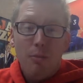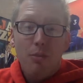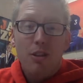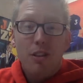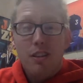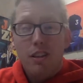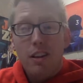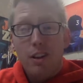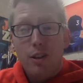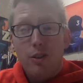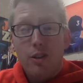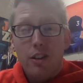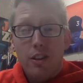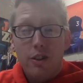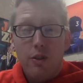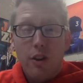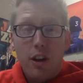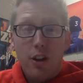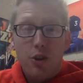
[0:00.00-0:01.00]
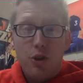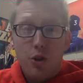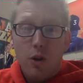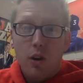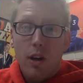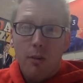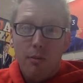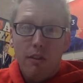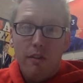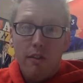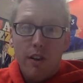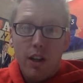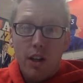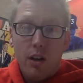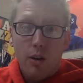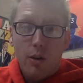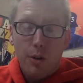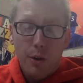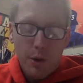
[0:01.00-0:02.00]
I'm just going to do it to try to shorten up the
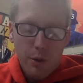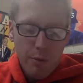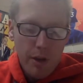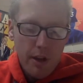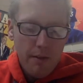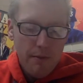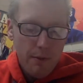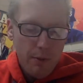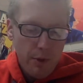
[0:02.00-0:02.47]
video a little bit.